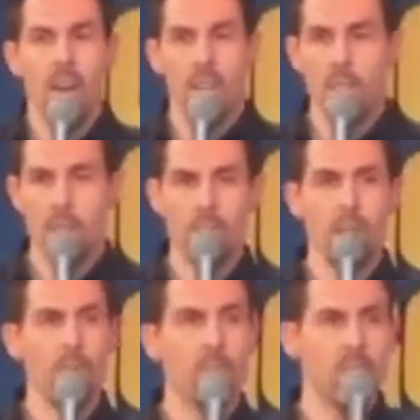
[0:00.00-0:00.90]
And she looks
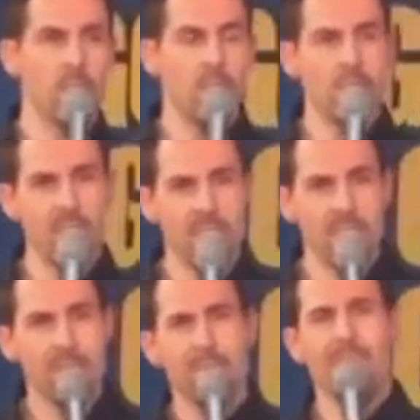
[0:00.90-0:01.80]
up at me and she
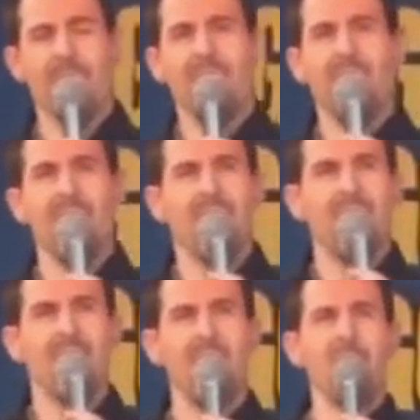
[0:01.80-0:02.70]
says,
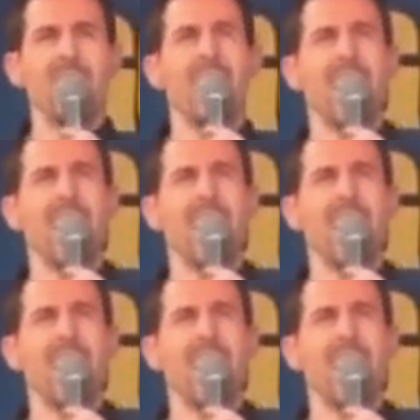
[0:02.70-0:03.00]
"You know that